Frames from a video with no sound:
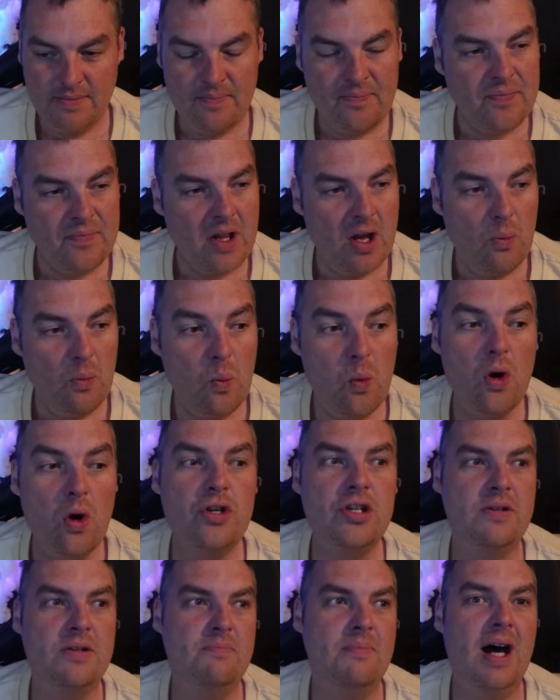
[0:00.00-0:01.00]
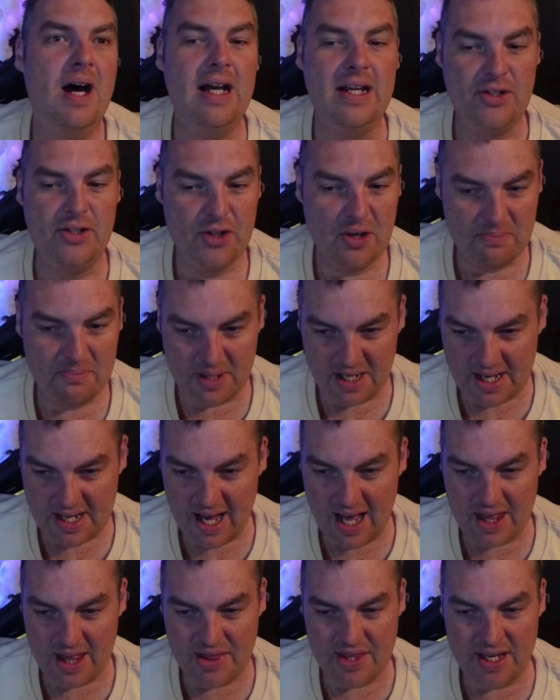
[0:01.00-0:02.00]
Wouldn't mind Tom
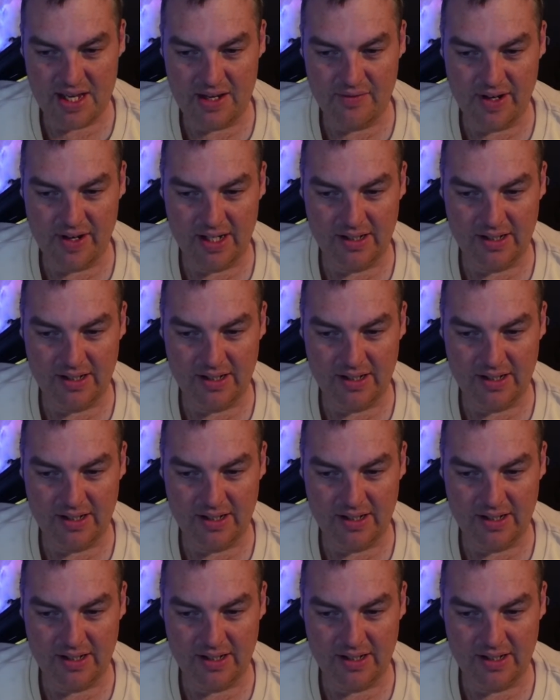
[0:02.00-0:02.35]
McCarthy either.